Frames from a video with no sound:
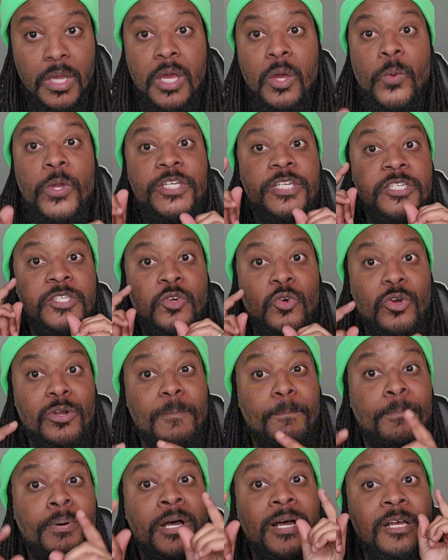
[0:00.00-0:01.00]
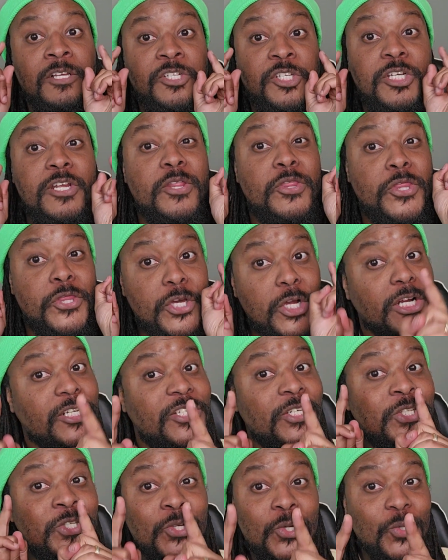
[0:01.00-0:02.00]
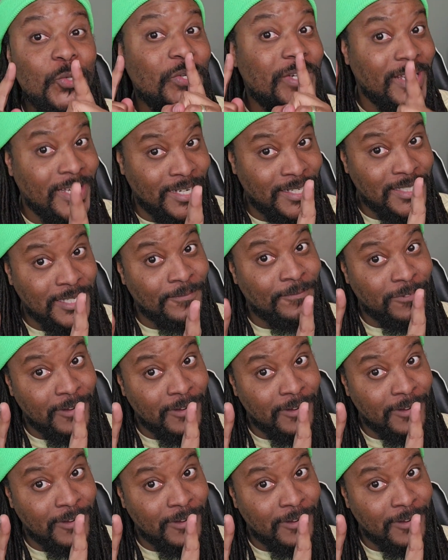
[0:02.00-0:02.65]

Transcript: which is going to push 32 gigs of